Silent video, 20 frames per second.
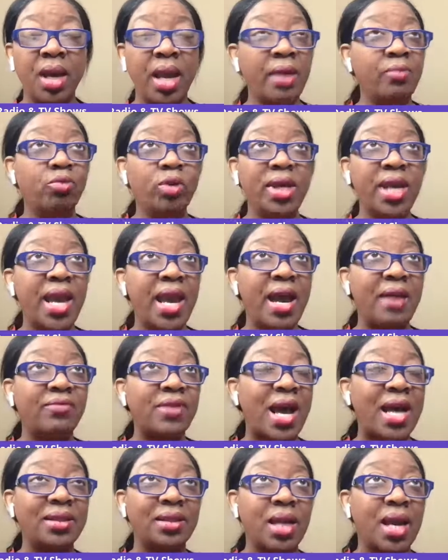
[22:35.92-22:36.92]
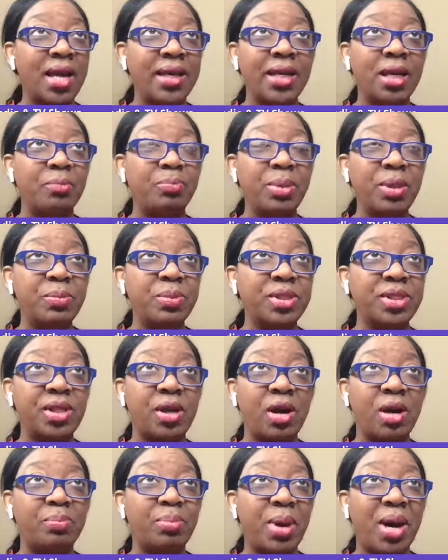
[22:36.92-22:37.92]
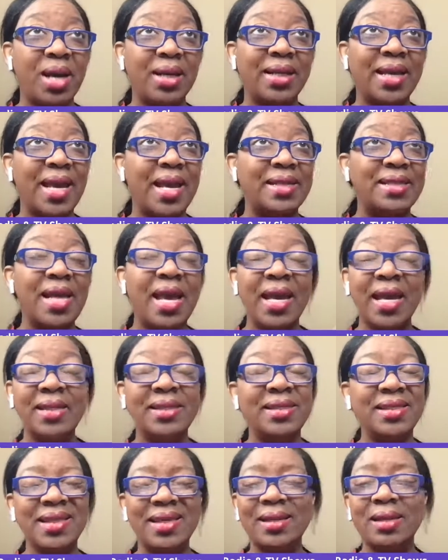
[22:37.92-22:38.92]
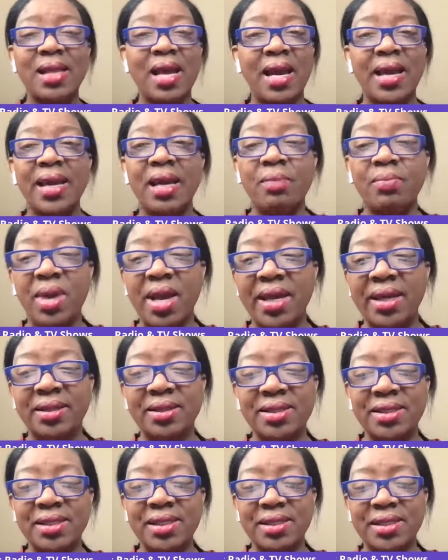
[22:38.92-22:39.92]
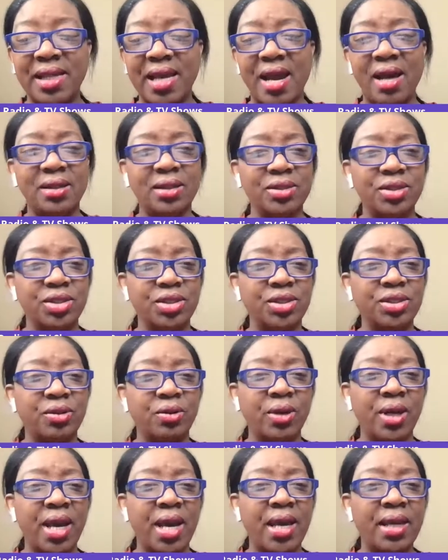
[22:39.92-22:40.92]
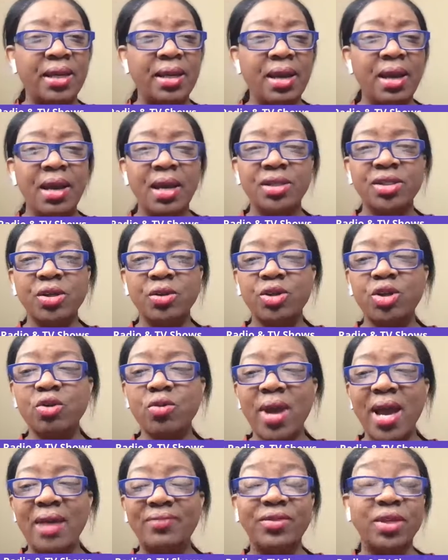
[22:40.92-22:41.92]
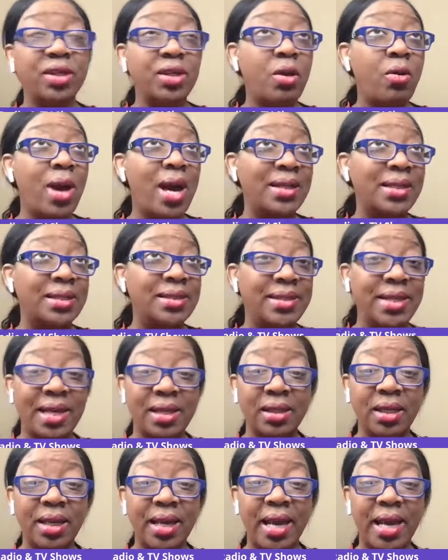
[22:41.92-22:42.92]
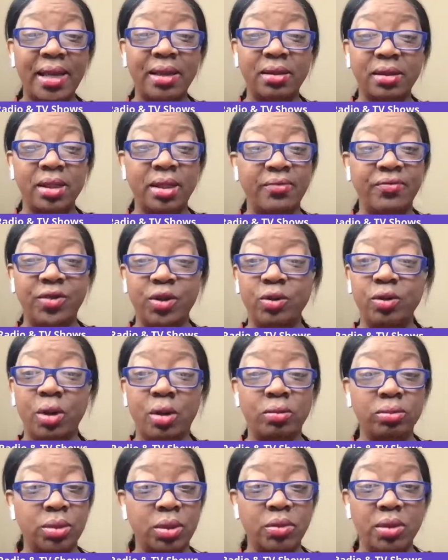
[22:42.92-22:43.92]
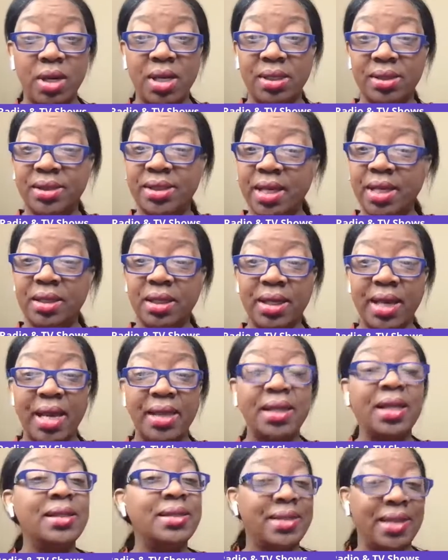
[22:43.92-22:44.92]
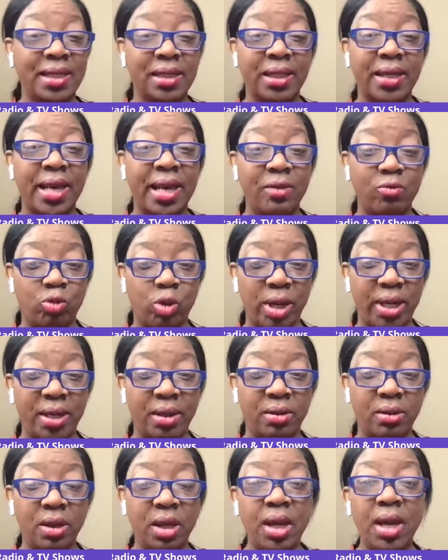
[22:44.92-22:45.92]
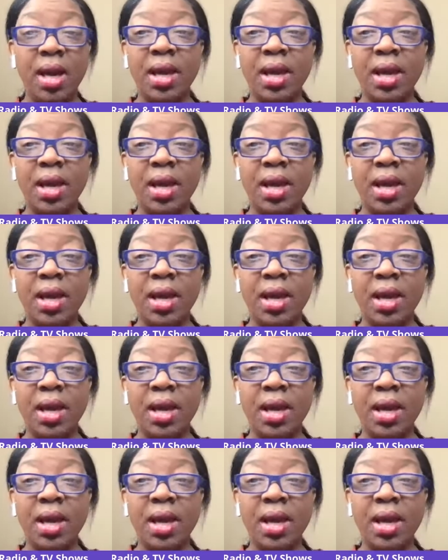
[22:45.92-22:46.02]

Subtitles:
And I help people start podcasts, and still I am an anesthesiologist. Okay. So you have to know how to delegate. If you don't know how to delegate, and delegate well.